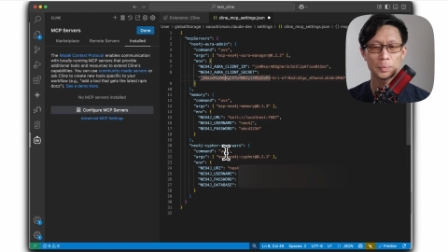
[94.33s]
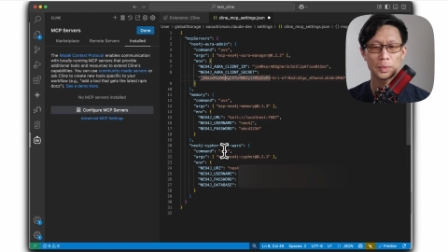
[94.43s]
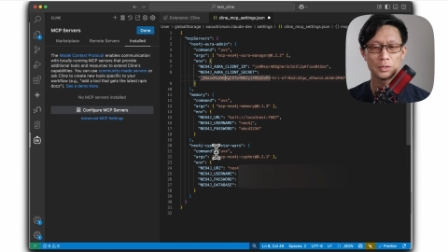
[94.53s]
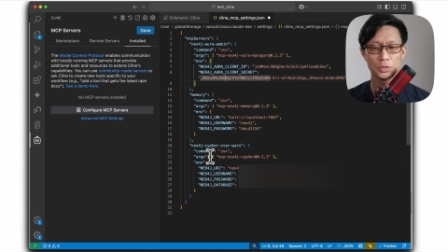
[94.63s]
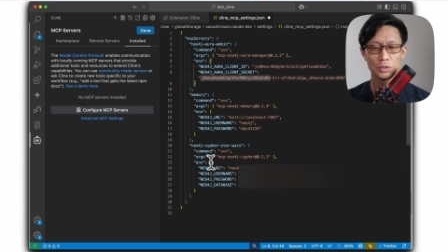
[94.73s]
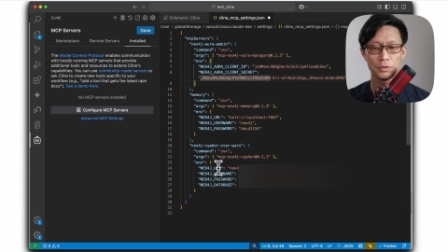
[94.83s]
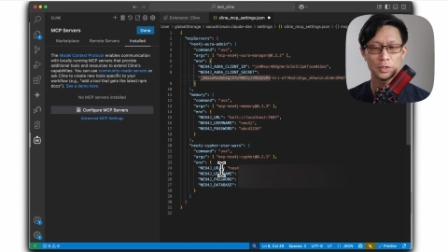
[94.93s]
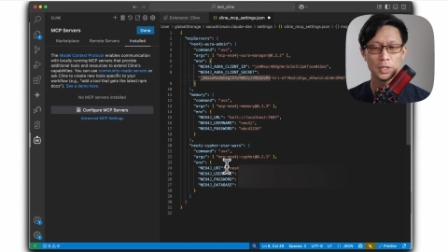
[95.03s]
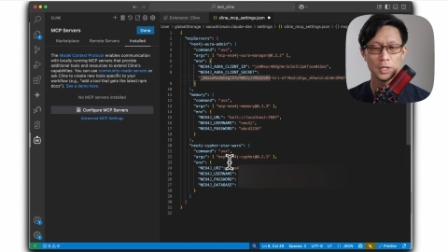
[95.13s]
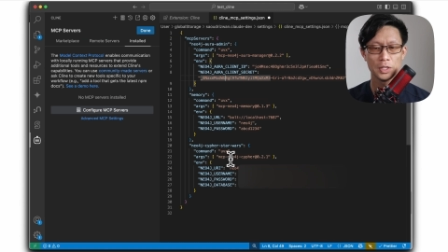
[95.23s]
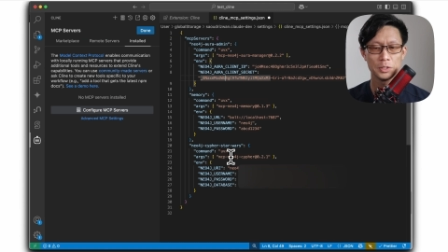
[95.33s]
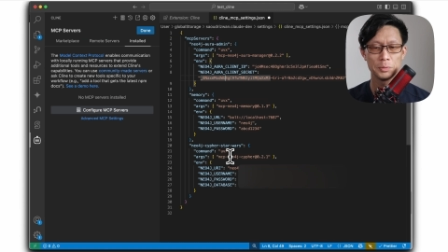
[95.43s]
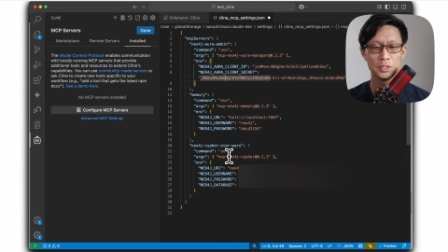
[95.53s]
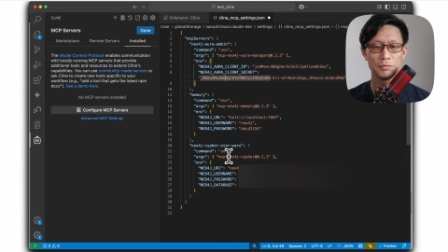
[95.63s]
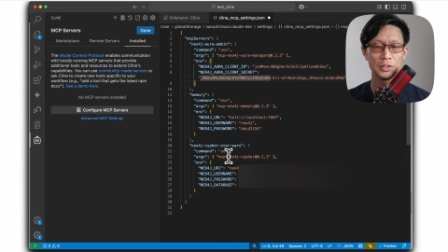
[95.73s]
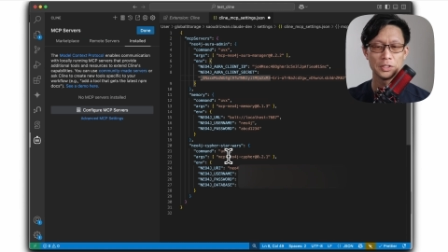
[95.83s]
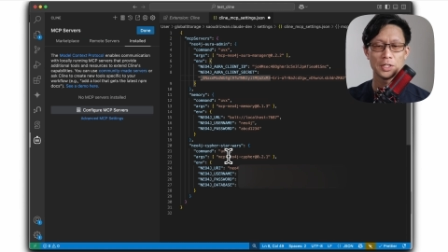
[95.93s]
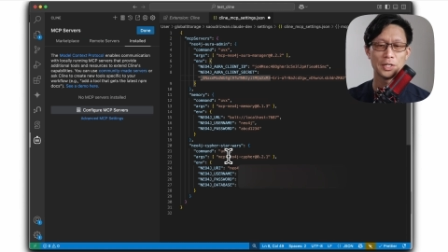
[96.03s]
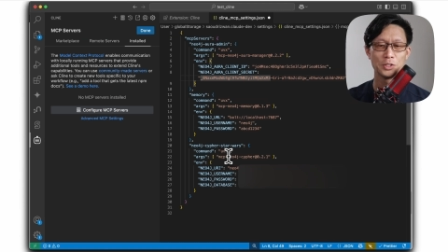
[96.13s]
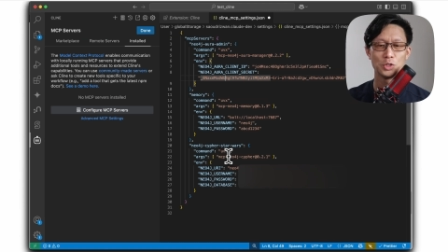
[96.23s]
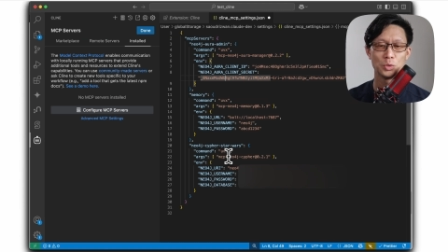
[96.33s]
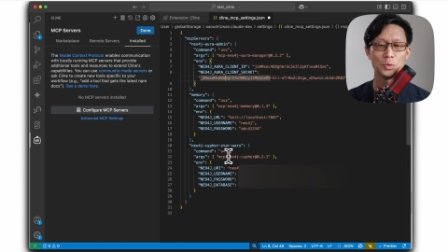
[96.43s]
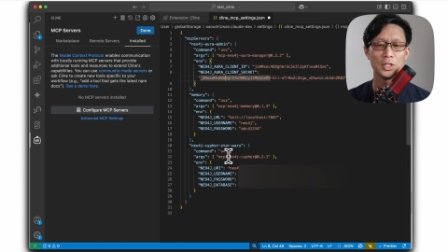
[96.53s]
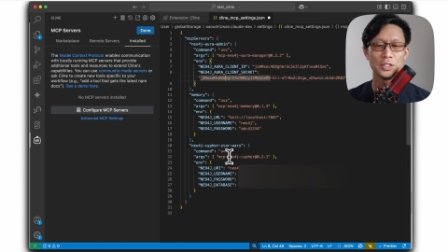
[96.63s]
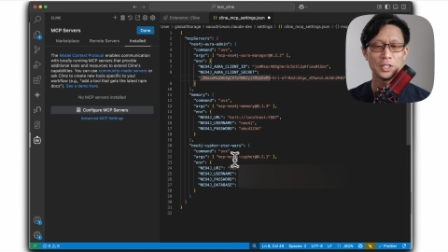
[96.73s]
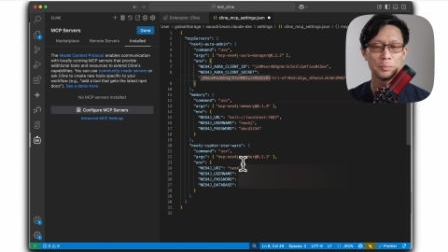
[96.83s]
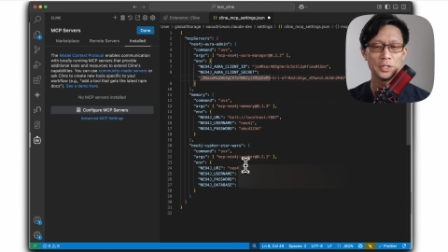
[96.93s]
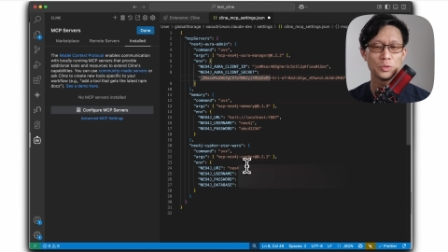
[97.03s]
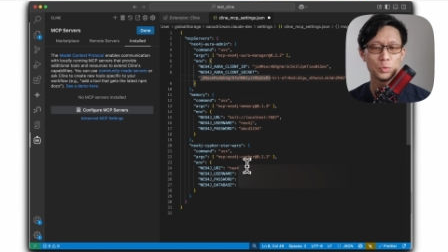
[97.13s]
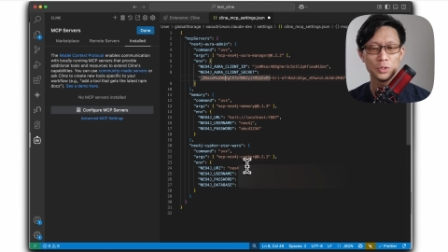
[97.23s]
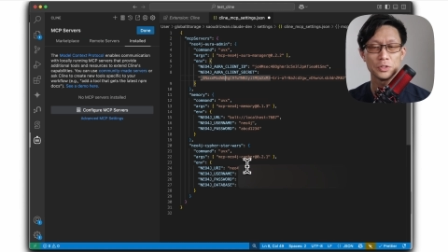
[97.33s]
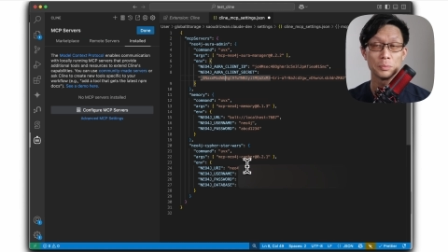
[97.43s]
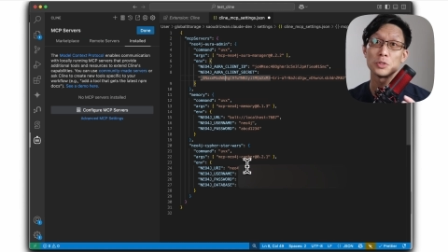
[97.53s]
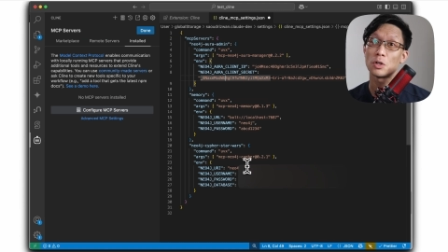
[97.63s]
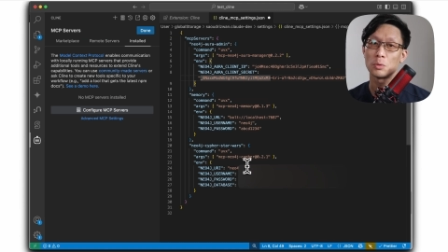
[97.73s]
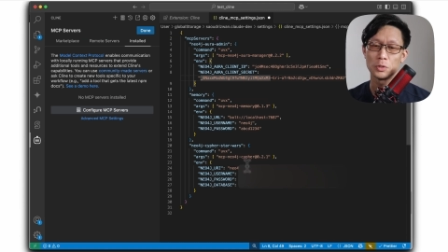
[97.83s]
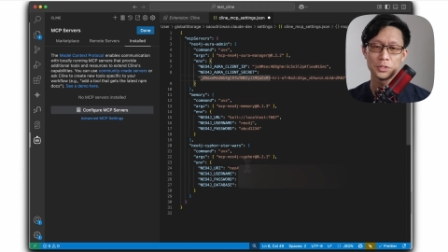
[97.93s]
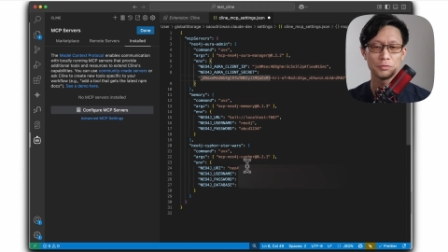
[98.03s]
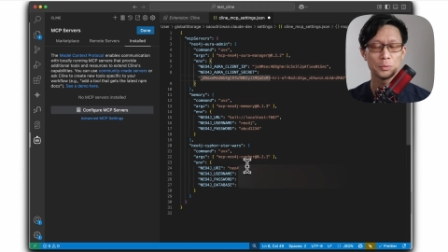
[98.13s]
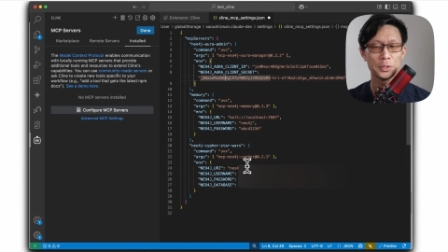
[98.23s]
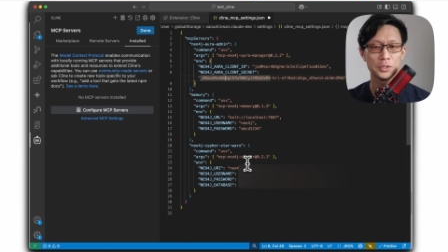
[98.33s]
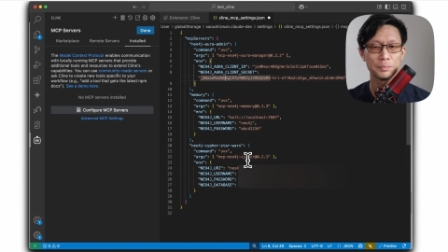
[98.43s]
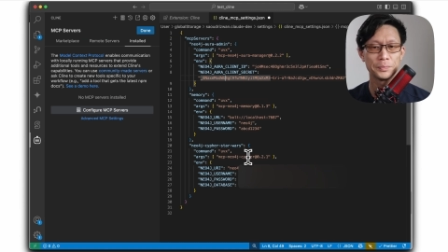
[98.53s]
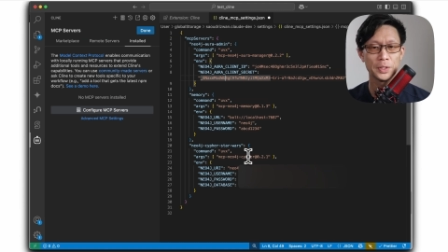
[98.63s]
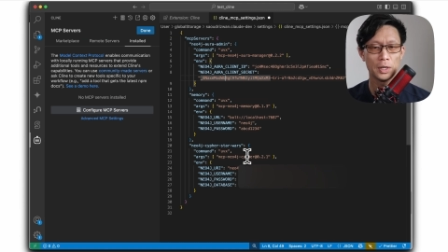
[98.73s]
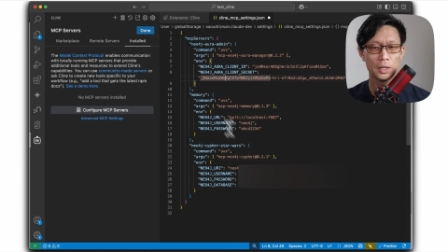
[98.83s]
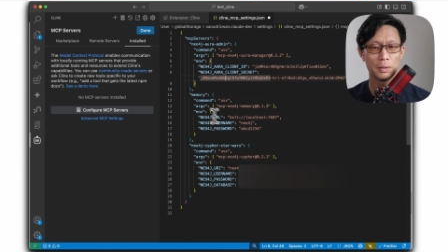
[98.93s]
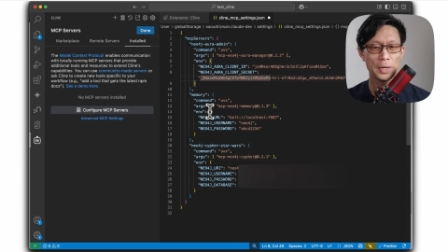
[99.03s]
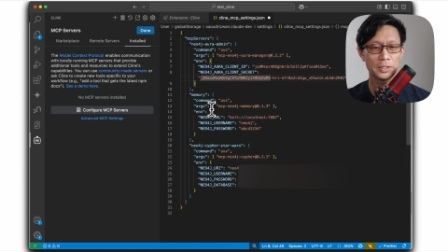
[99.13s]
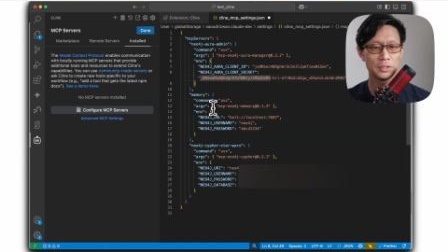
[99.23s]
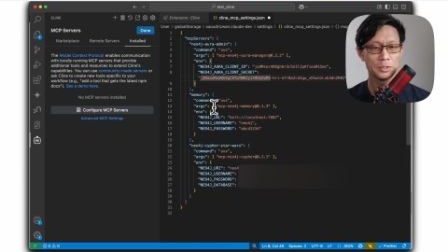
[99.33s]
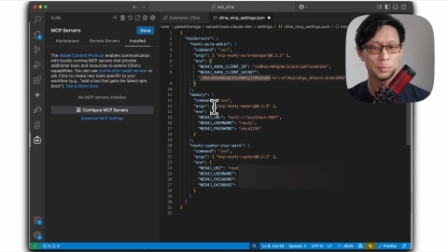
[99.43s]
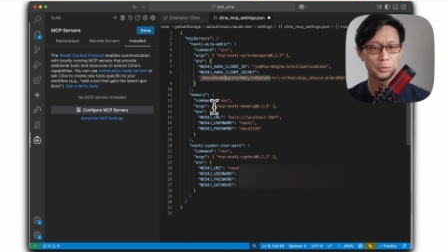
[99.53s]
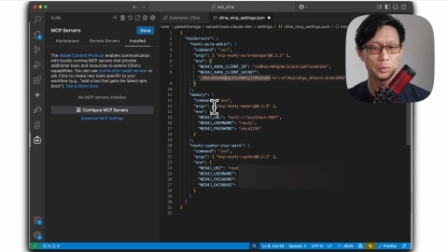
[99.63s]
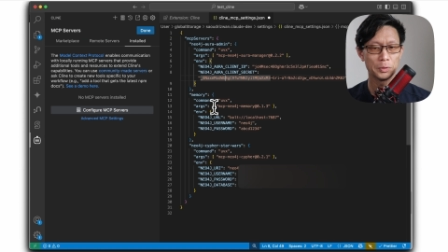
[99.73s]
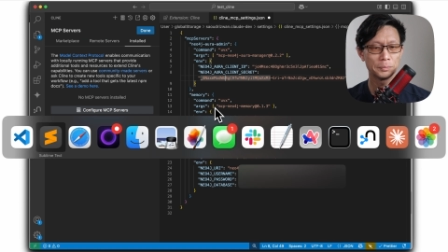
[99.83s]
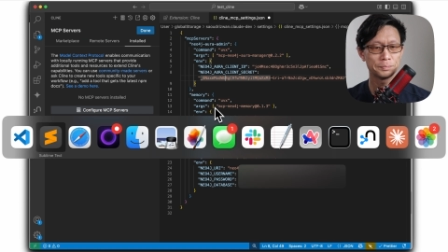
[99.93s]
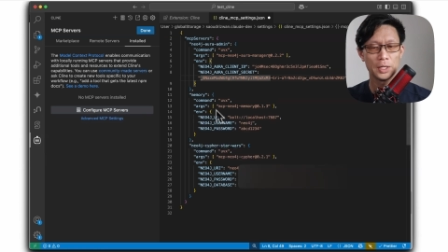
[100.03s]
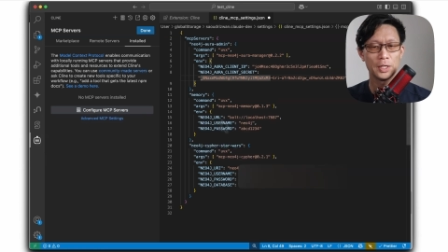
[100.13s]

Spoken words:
server specifically tied to a database with some Star Wars information. Back to this memory one.